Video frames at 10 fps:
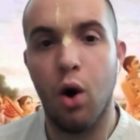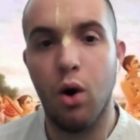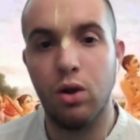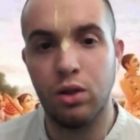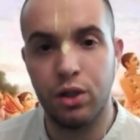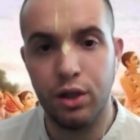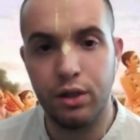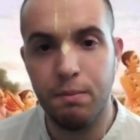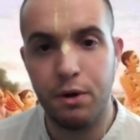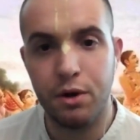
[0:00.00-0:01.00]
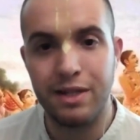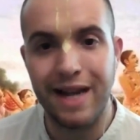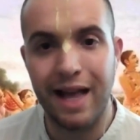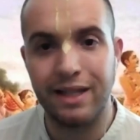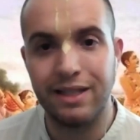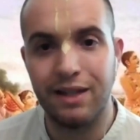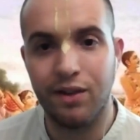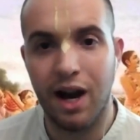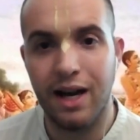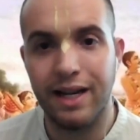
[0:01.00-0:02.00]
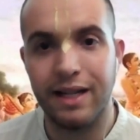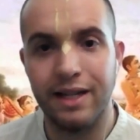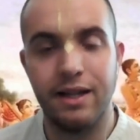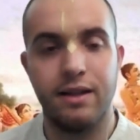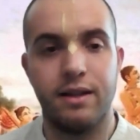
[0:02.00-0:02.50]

all-good personality of Godhead.